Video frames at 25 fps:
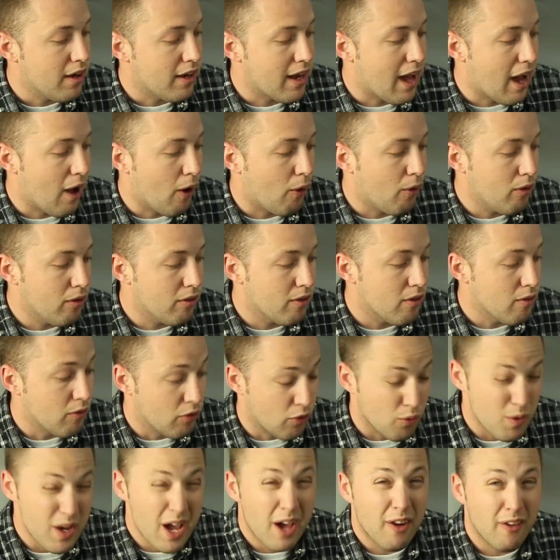Now,
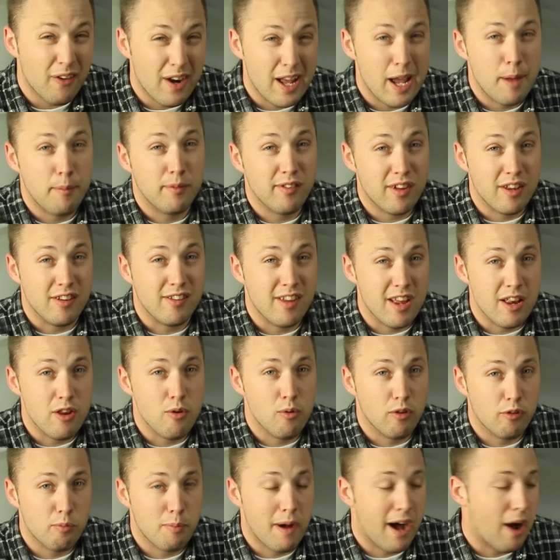300 amps
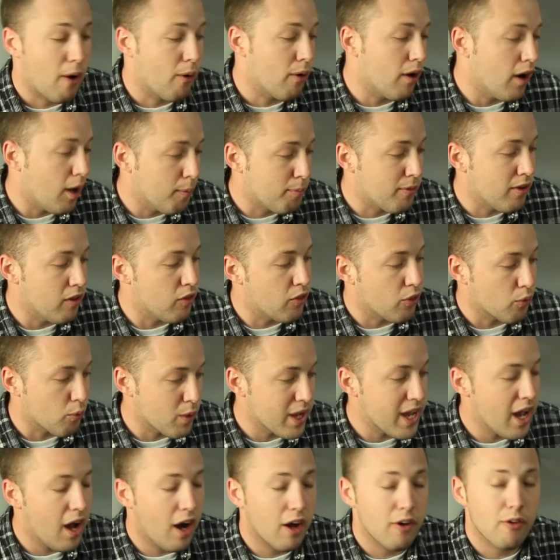continuous power up to
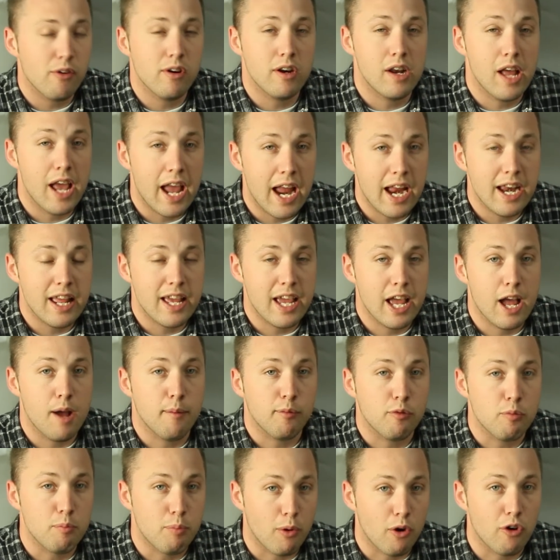380
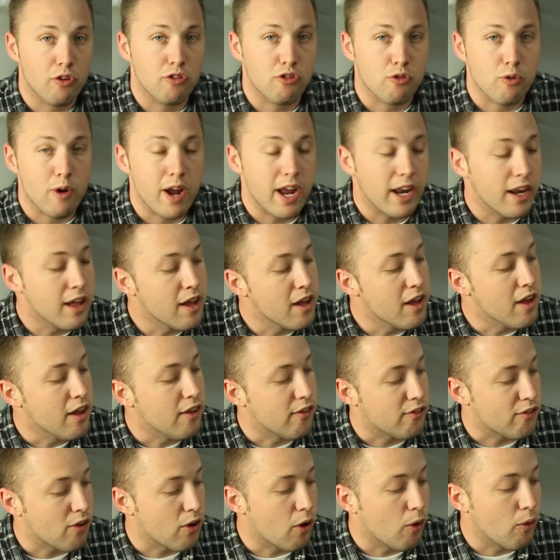amps burst rate.
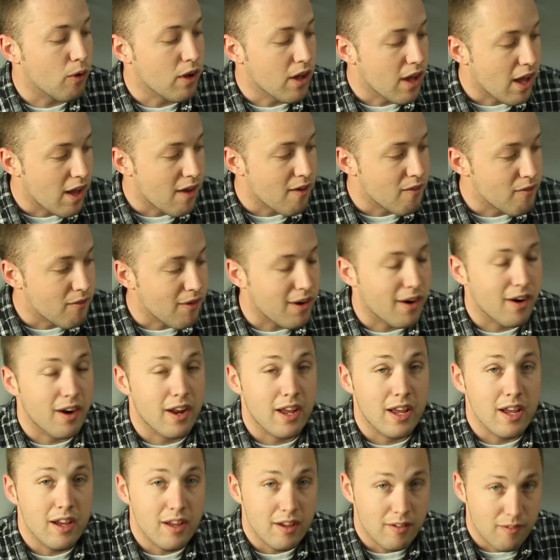So
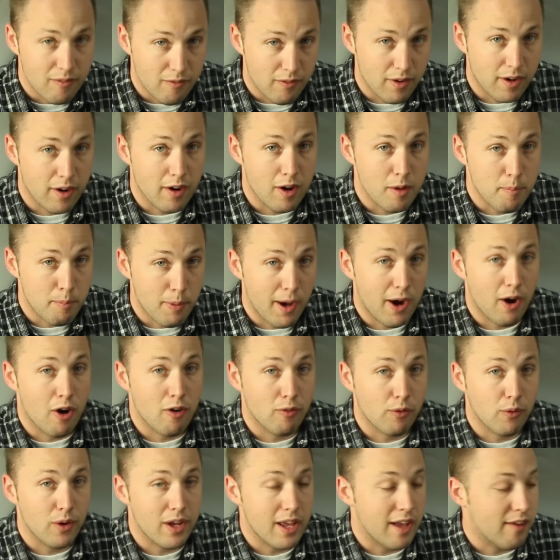very, very
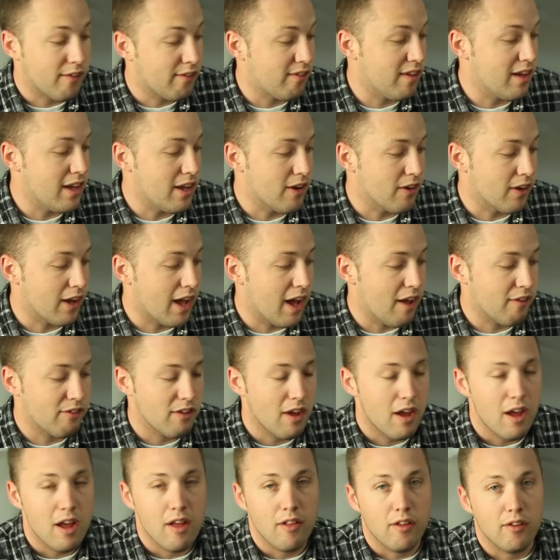powerful ESC here,
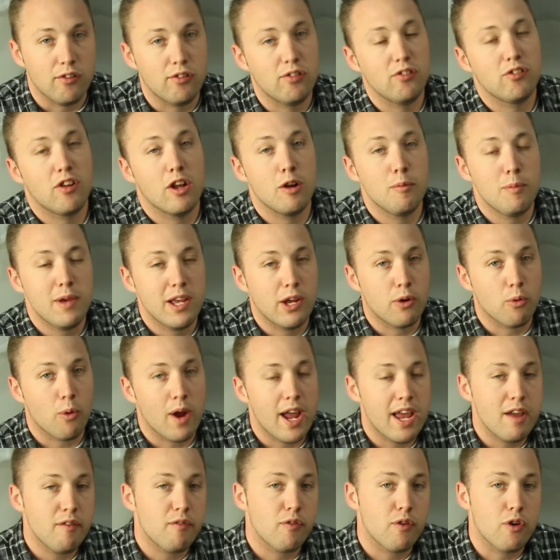guys. This is going to be
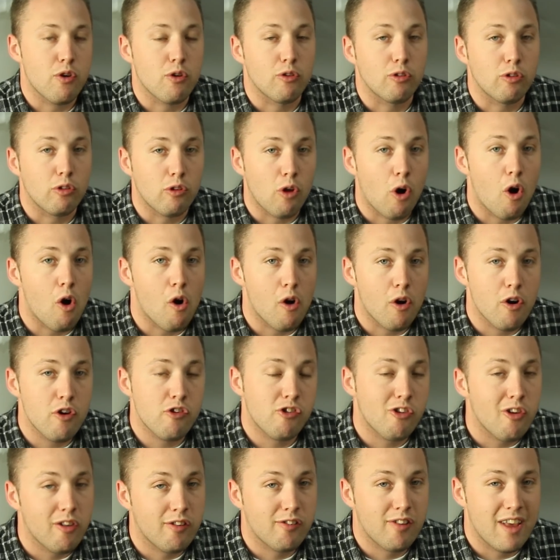great for your
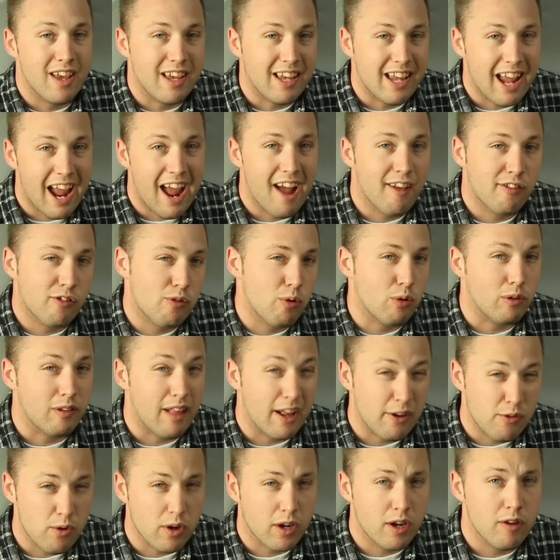large, say, gas to
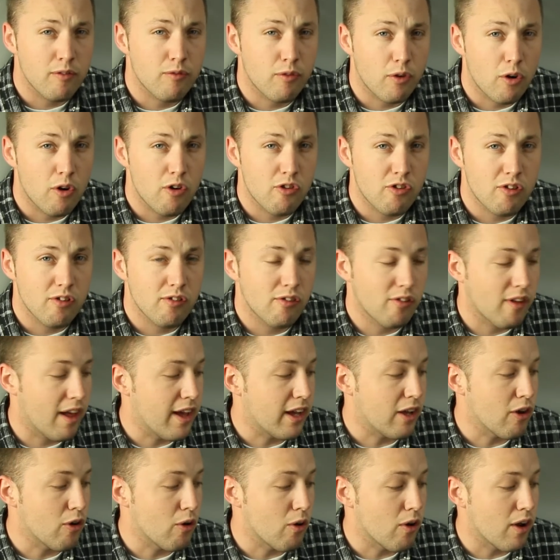electric conversions,
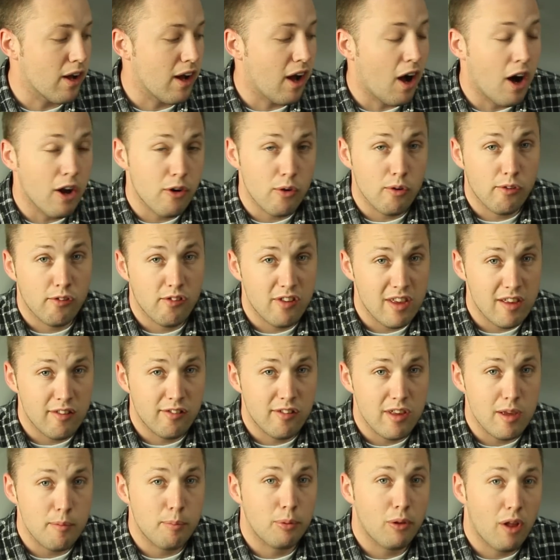like your
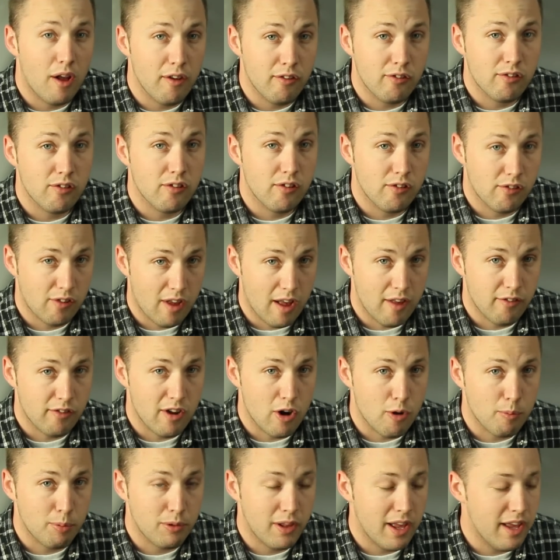100cc uh, plus size
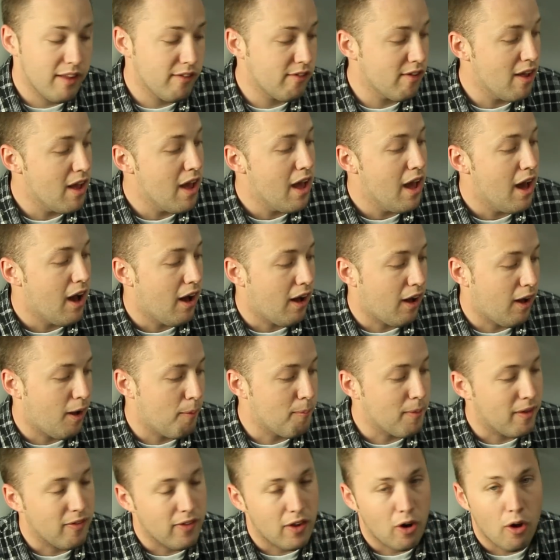airplanes,
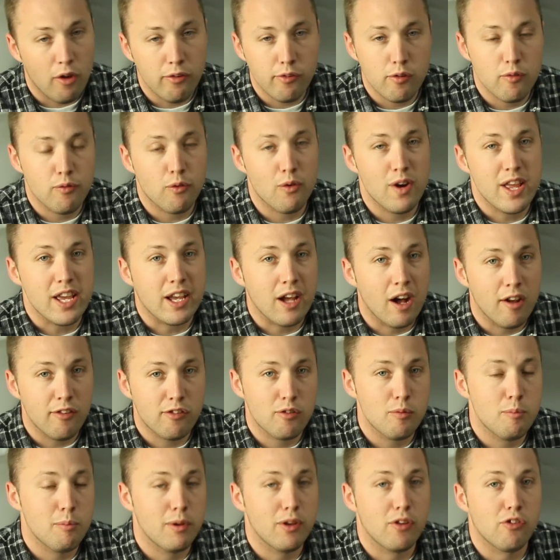um, and then also for any
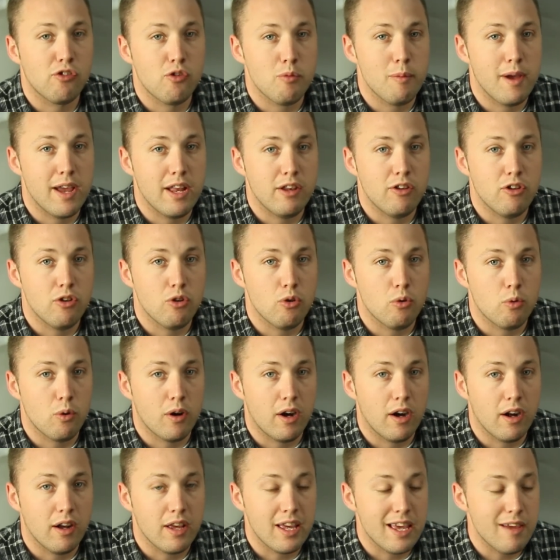custom builds you may do,
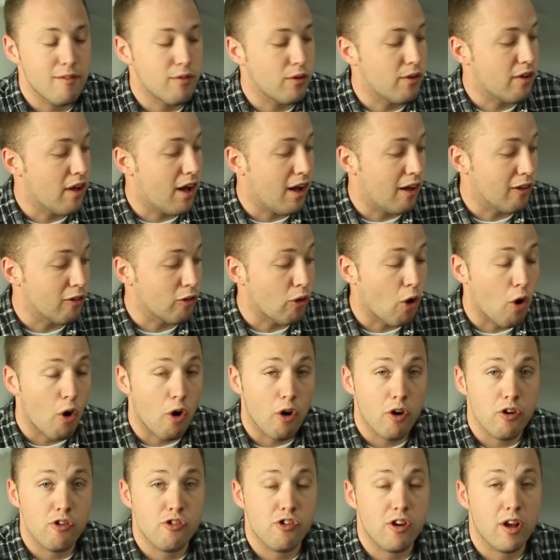uh, even uh,
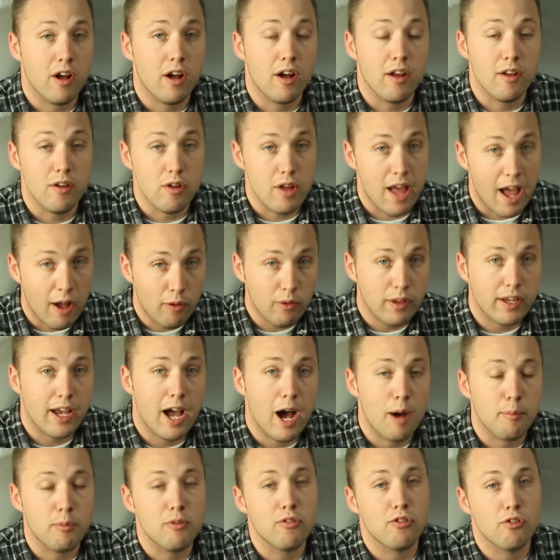large uh,
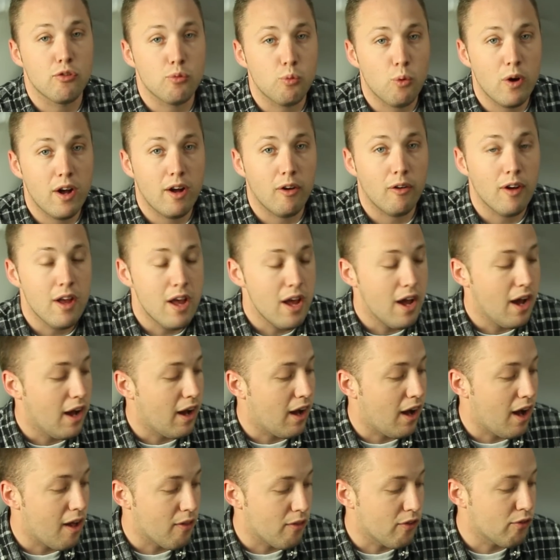helicopters as well.
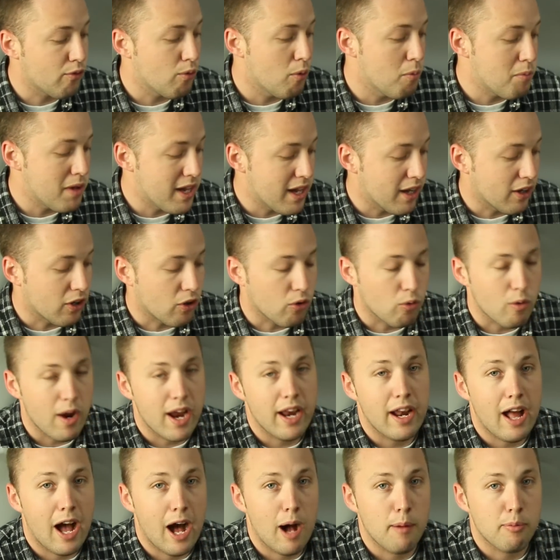Uh, this will be a
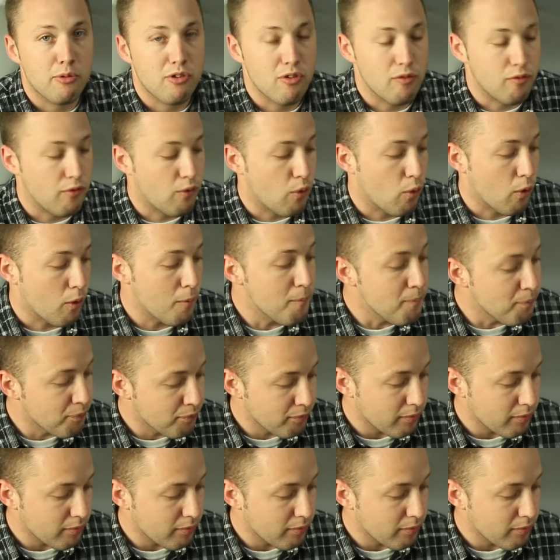great option for.